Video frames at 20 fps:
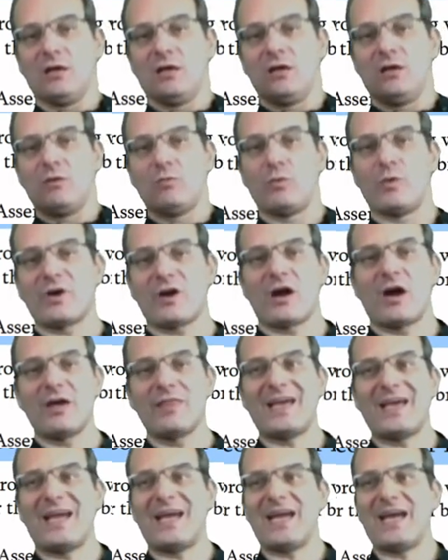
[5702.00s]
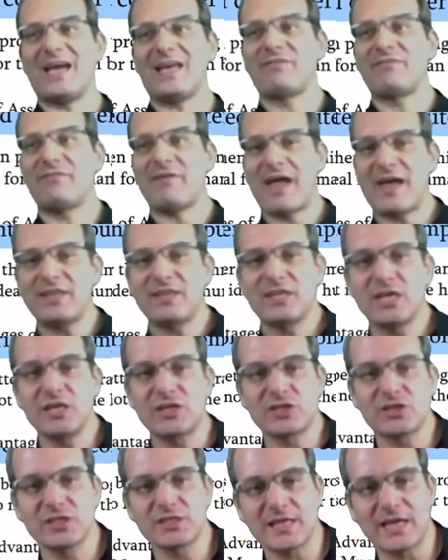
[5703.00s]
What are the
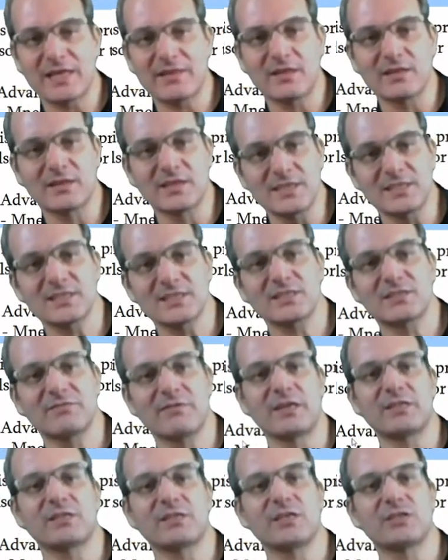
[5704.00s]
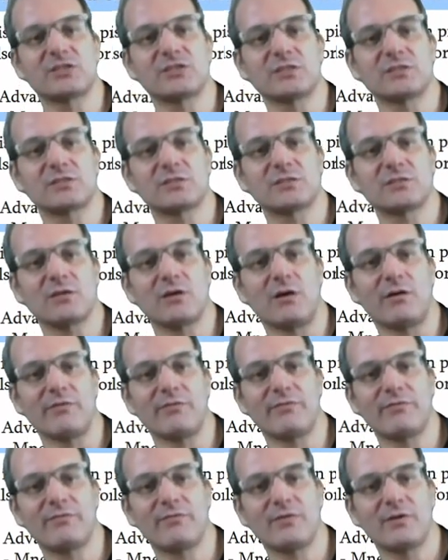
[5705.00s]
advantages and the disadvantages
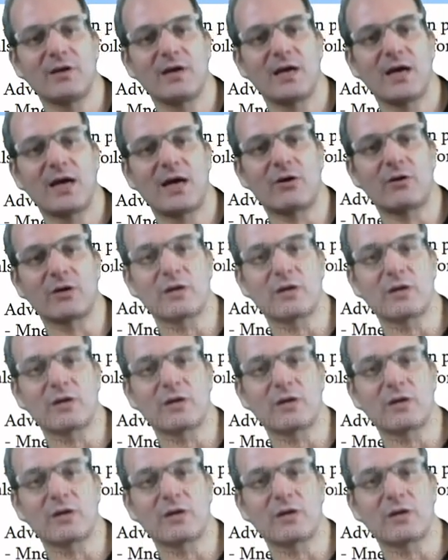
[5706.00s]
of our